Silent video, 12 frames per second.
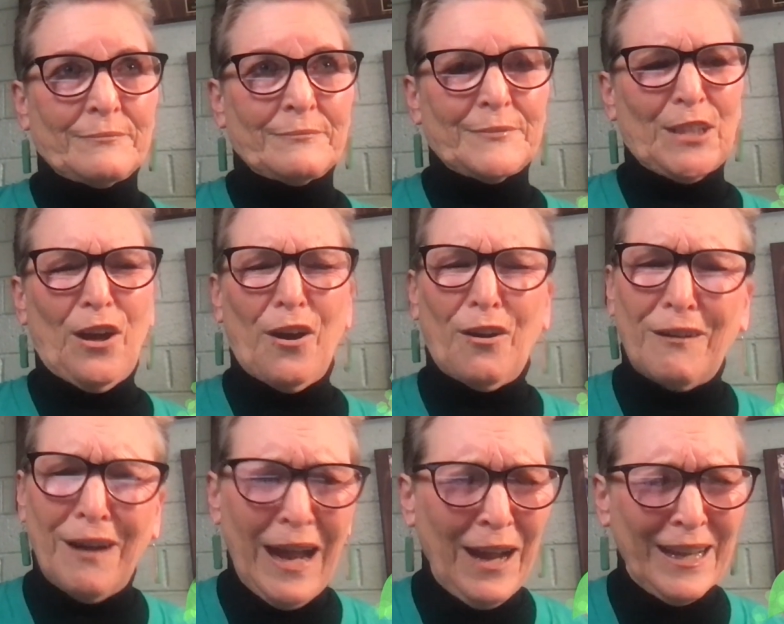Oh,
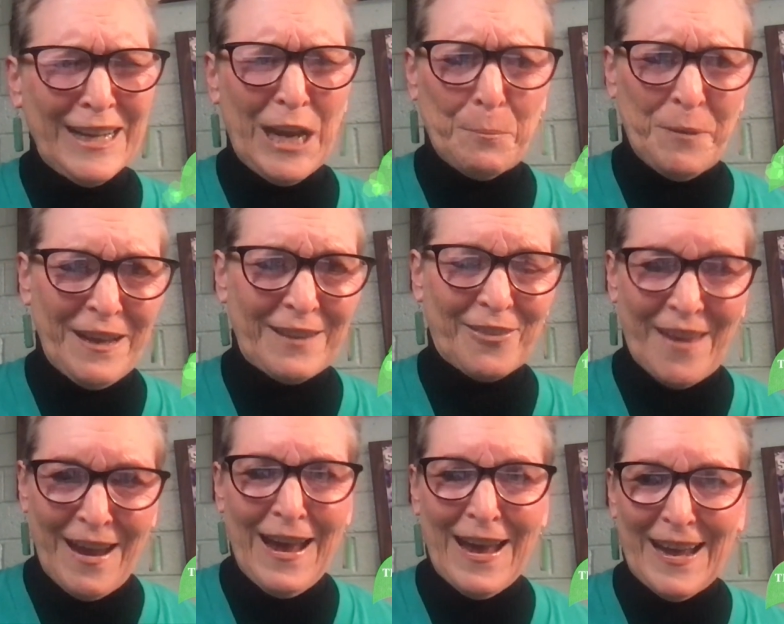how can I pick
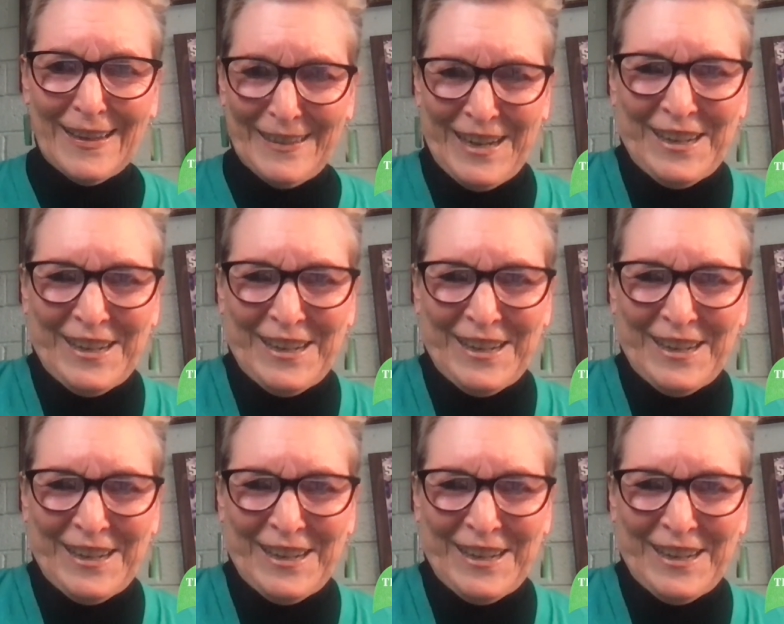that?